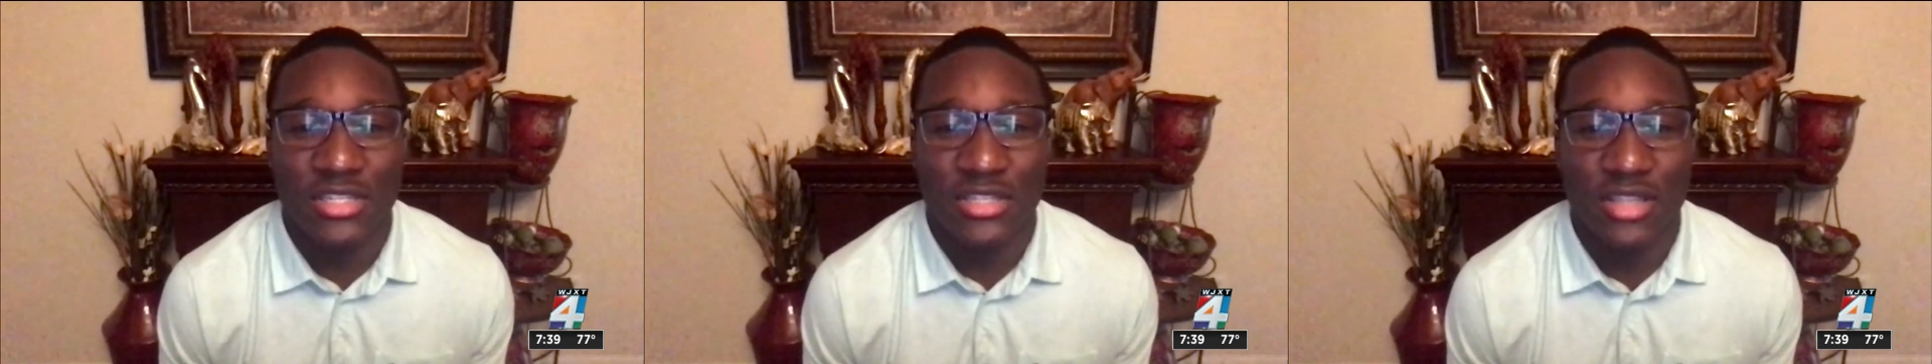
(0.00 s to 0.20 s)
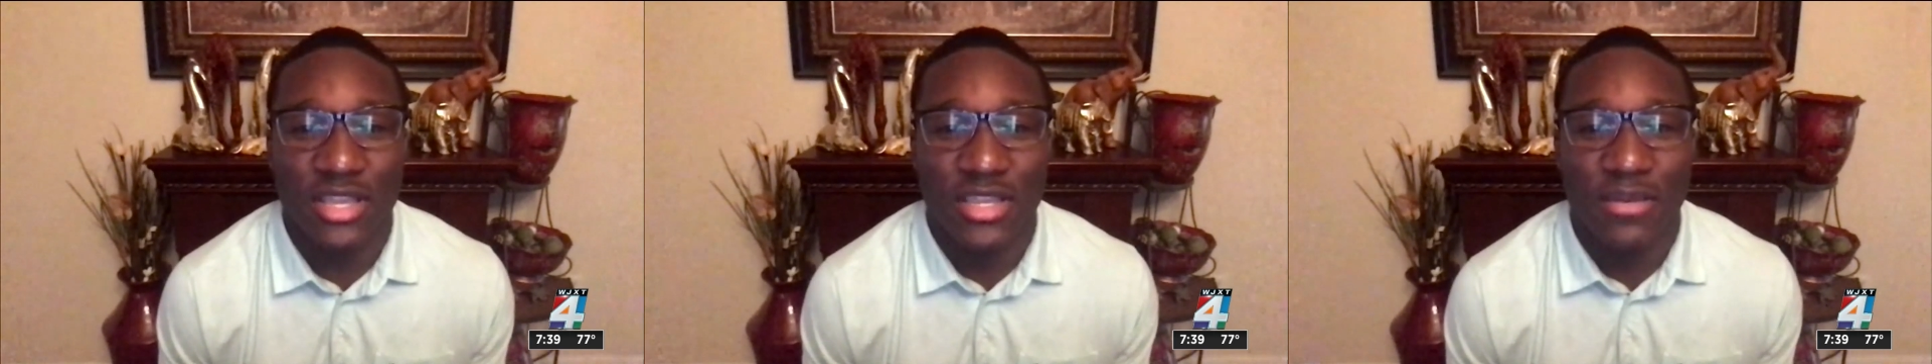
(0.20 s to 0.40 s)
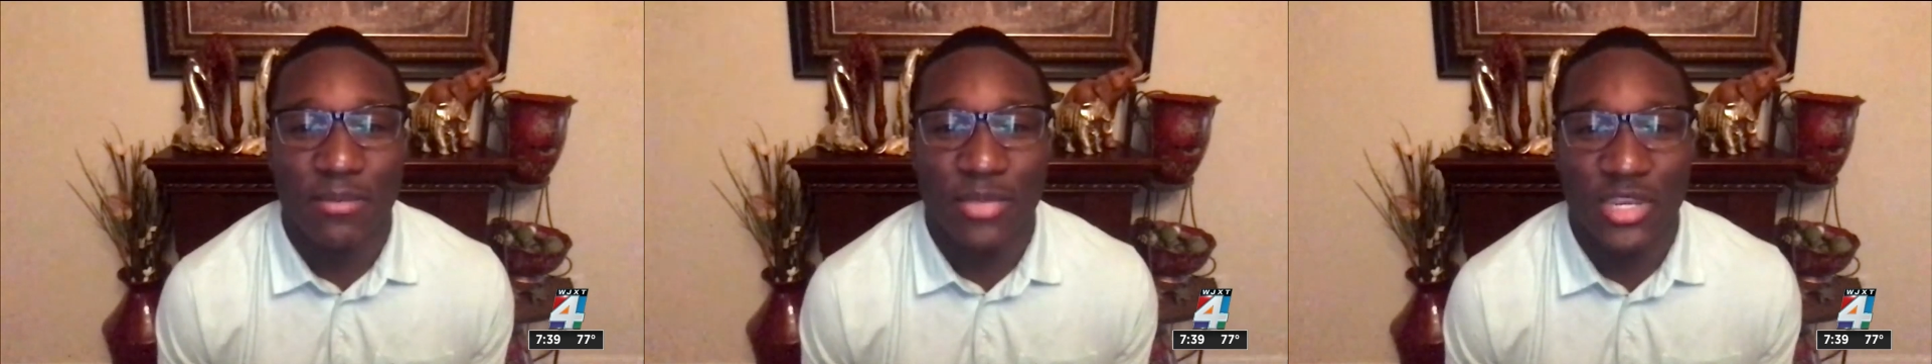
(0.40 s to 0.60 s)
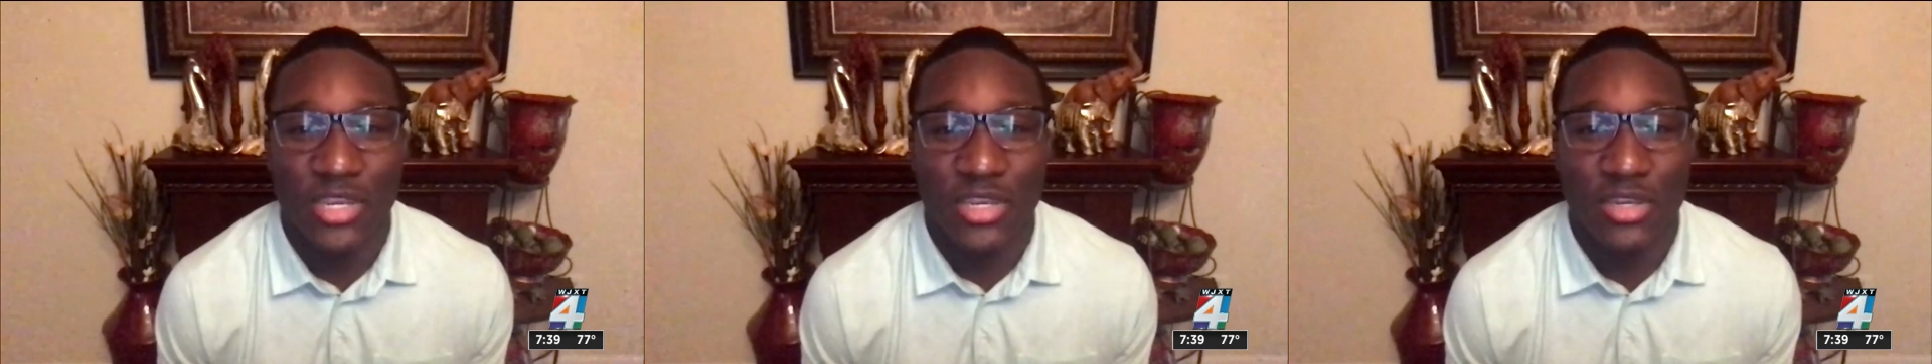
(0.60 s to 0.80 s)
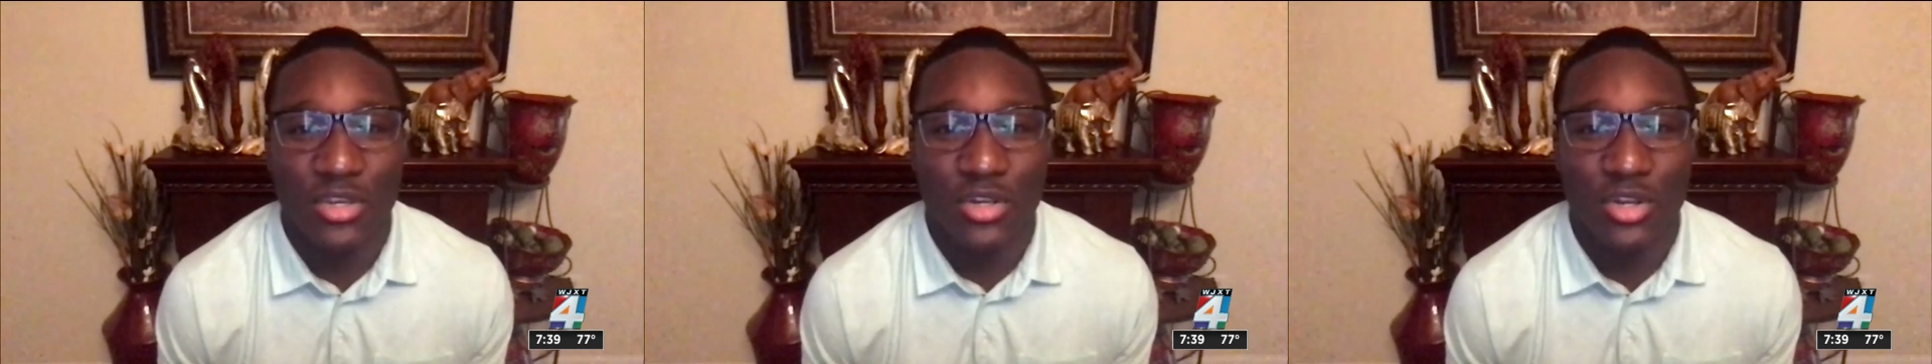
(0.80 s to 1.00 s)
see that they can
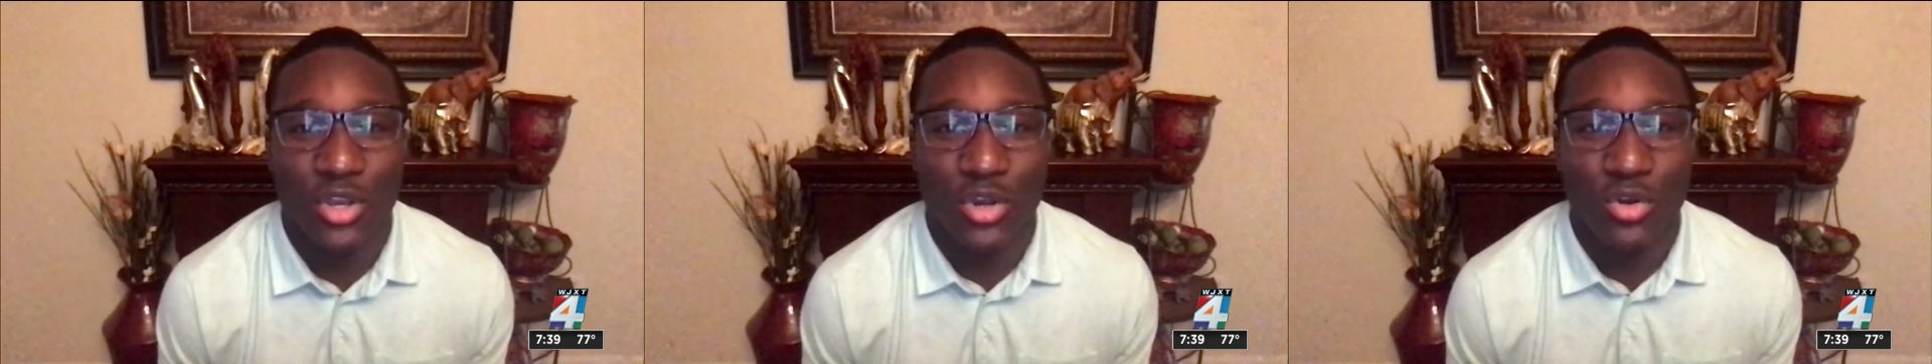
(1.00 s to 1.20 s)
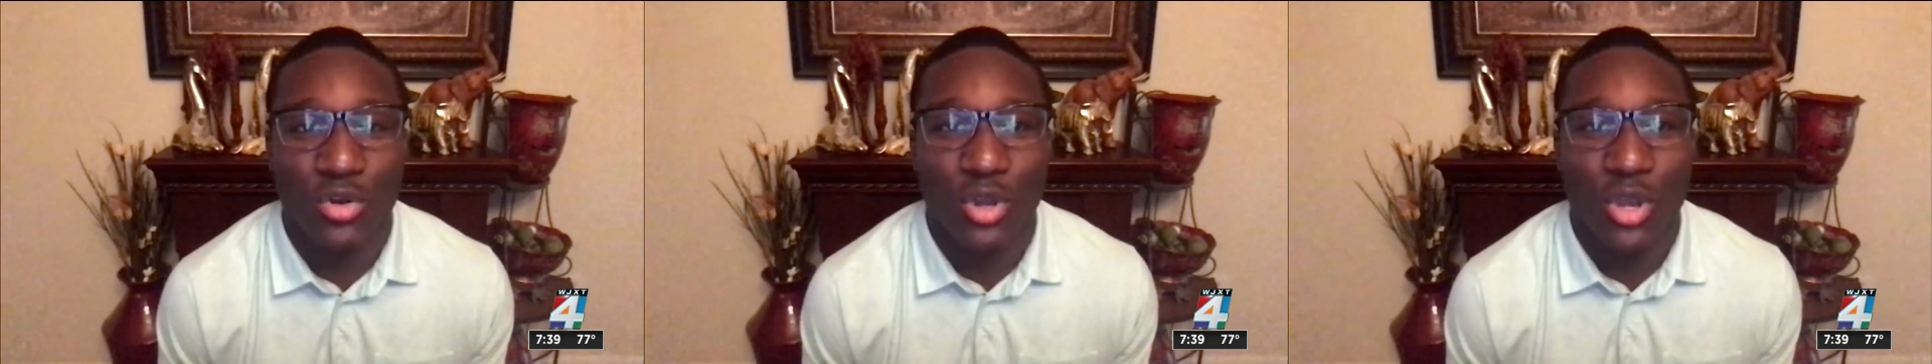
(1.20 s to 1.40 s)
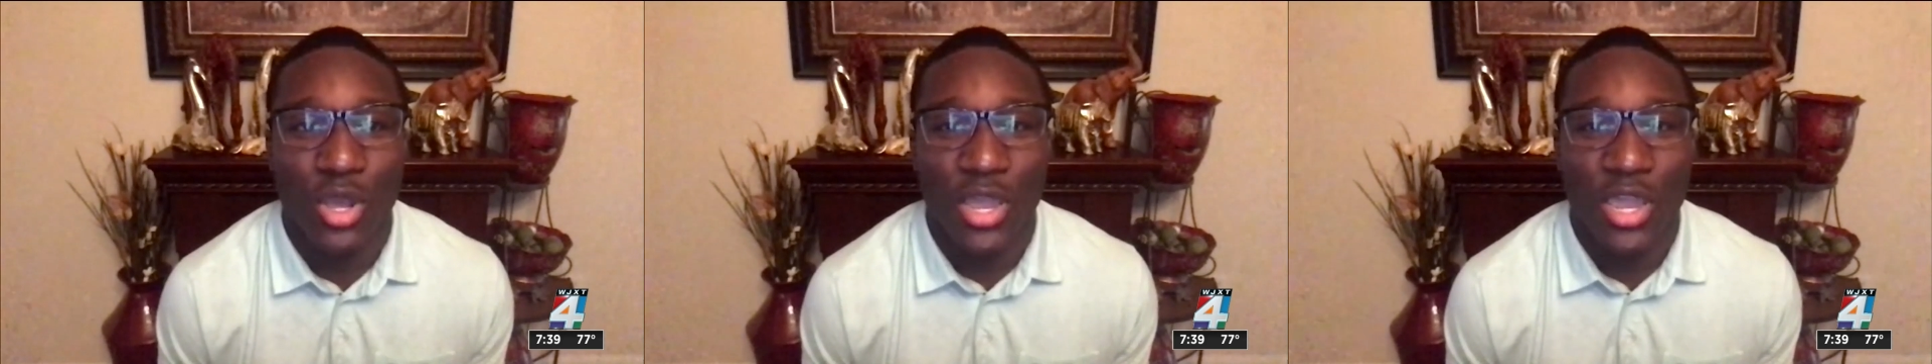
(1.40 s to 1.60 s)
be, you know,